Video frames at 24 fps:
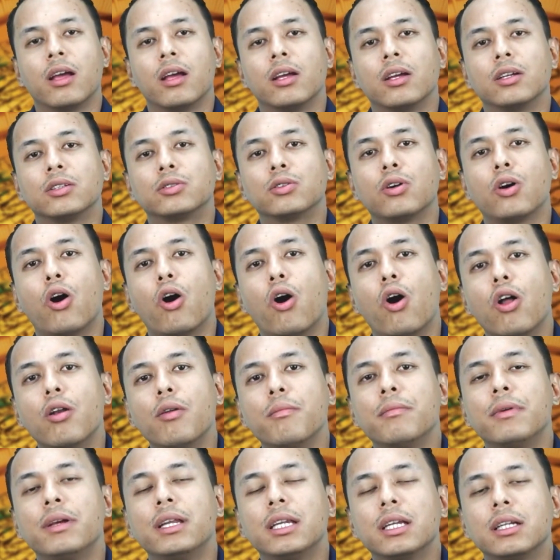So all
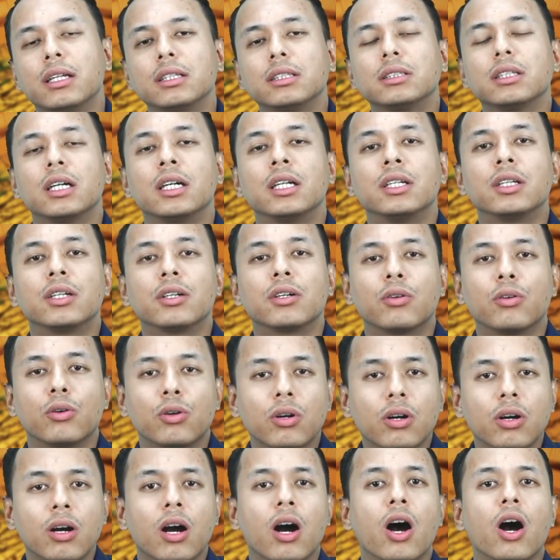minerals
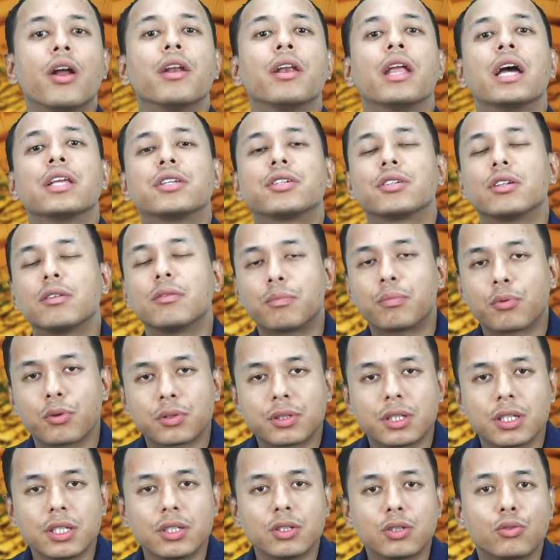undergo a natural
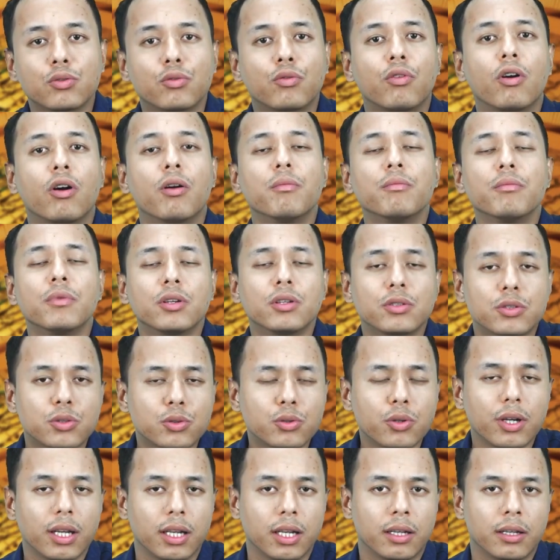process to form
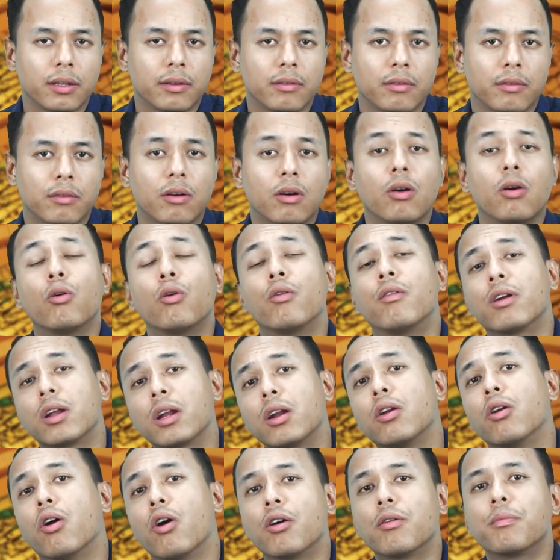soil over a
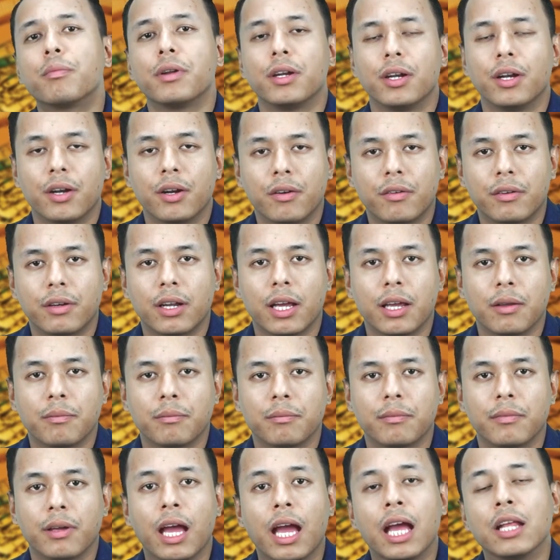long period of time,
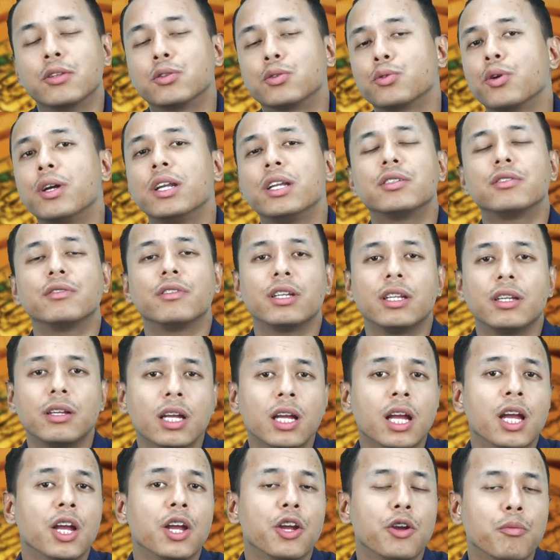and soil is very
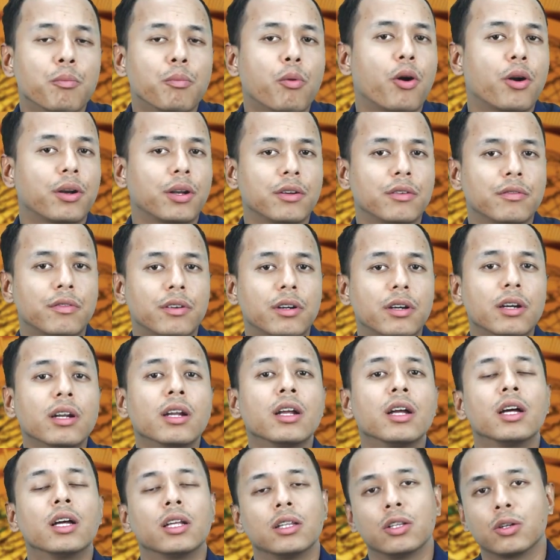important for
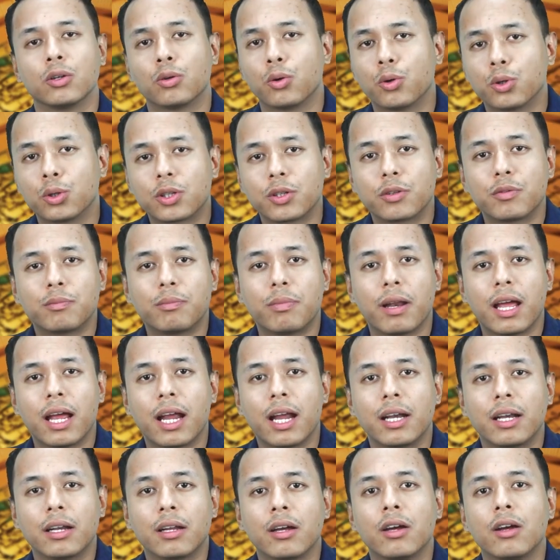the growth of
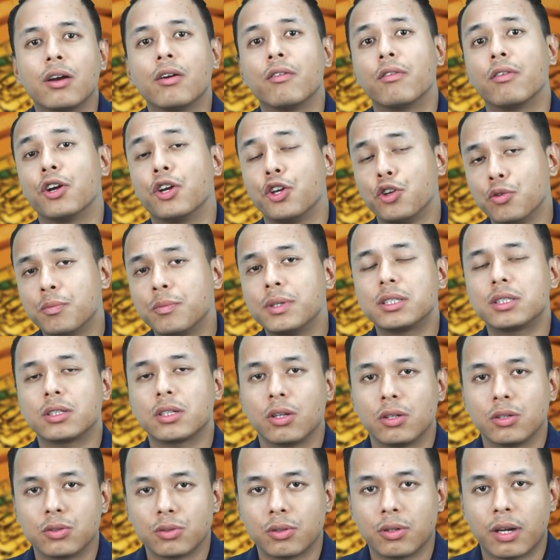plant, for humans
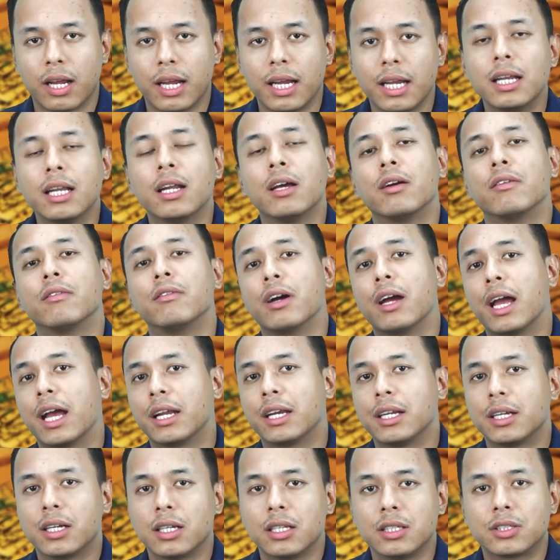also, right? For
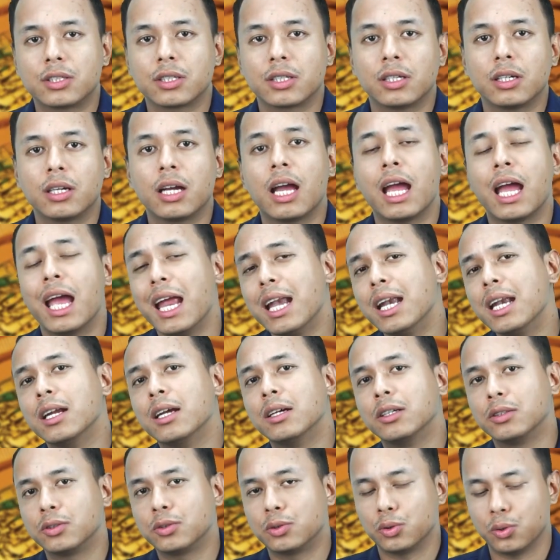agriculture and
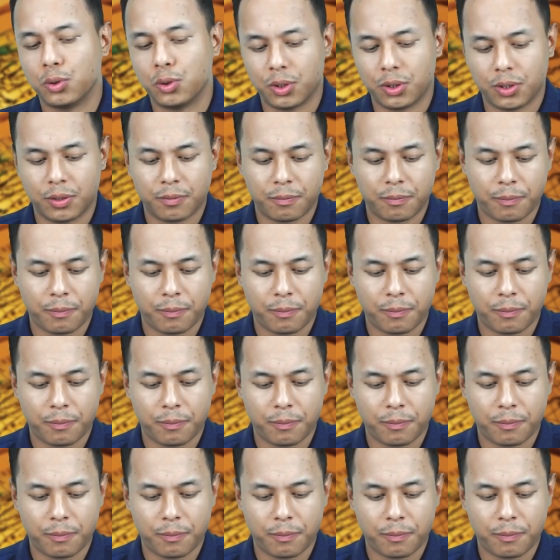so on.